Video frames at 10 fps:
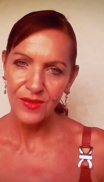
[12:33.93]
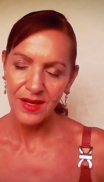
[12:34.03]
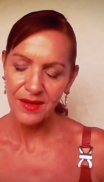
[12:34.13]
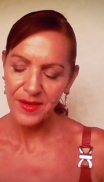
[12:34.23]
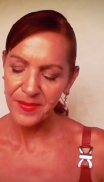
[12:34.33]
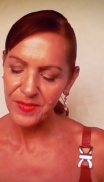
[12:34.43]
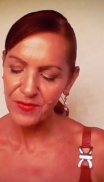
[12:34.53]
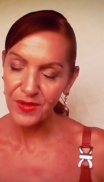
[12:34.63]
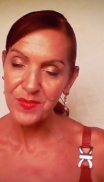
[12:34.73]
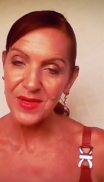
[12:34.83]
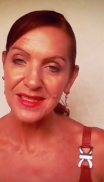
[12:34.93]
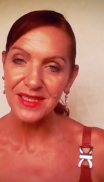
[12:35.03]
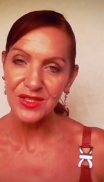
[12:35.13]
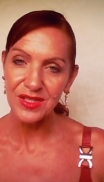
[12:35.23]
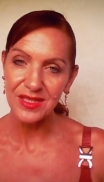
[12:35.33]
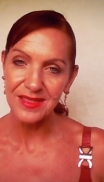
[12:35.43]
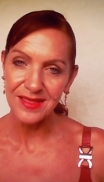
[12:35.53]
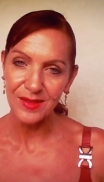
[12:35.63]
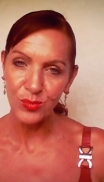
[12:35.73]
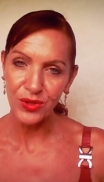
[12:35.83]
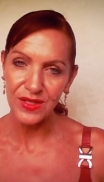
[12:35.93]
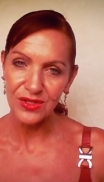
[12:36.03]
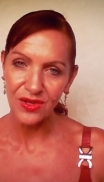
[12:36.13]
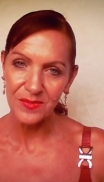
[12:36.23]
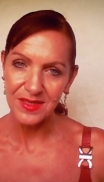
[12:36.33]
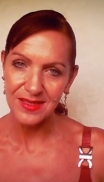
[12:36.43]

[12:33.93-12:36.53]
um, you've got the message that it's a perfect time to